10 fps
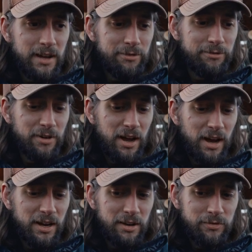
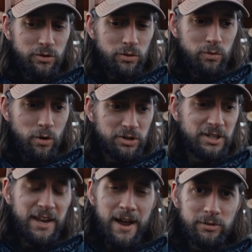If you want
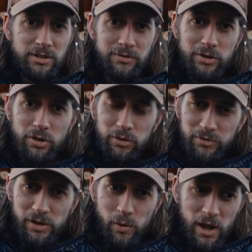to get out, if you don't
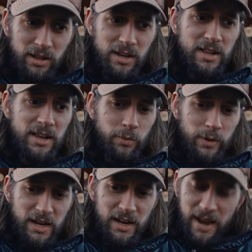feel well,
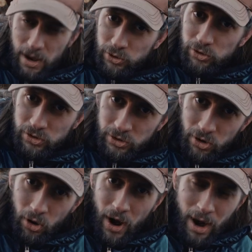we allow you to
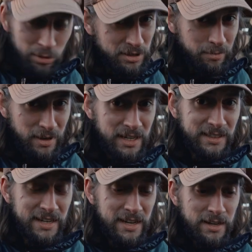go out
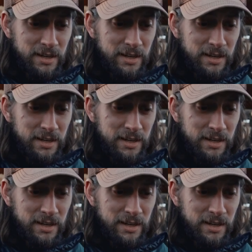immediately.